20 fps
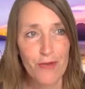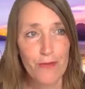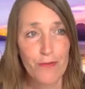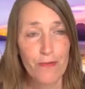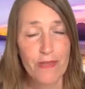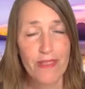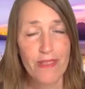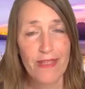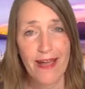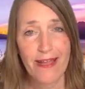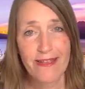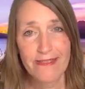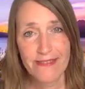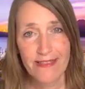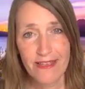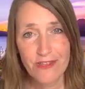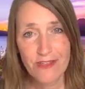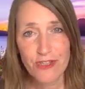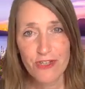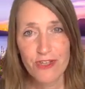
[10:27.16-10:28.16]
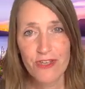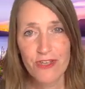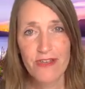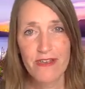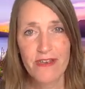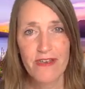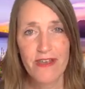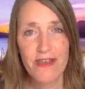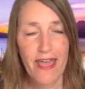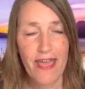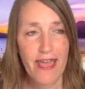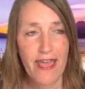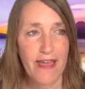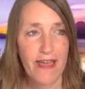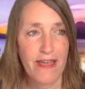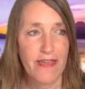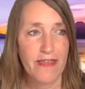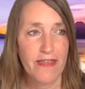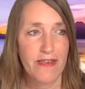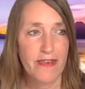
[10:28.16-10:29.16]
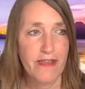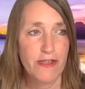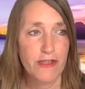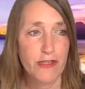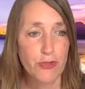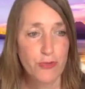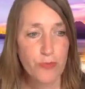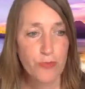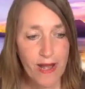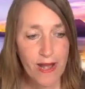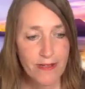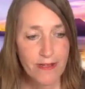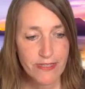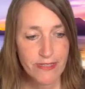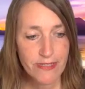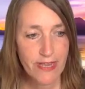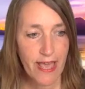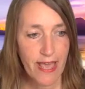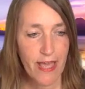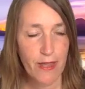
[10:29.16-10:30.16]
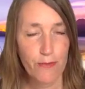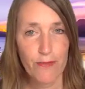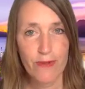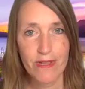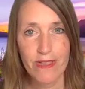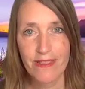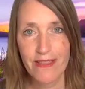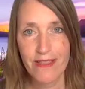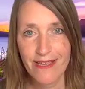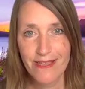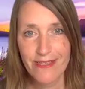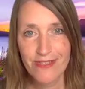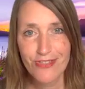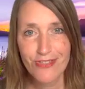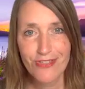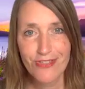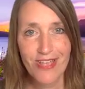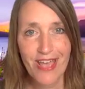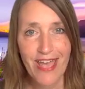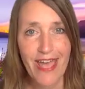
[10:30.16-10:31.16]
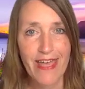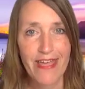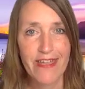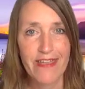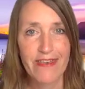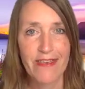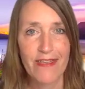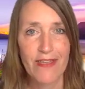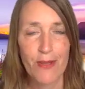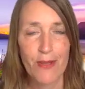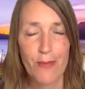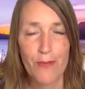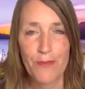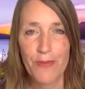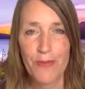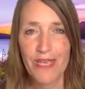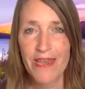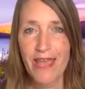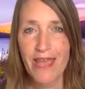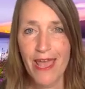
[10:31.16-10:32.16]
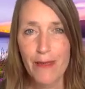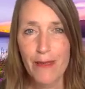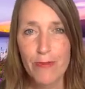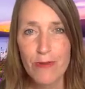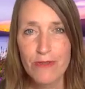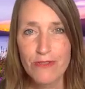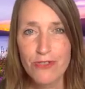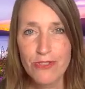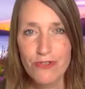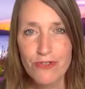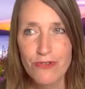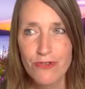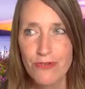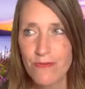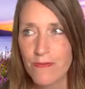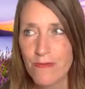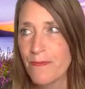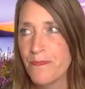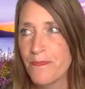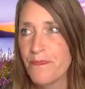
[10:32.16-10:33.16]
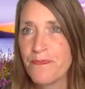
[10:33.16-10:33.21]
relaxation and trust and release and being able to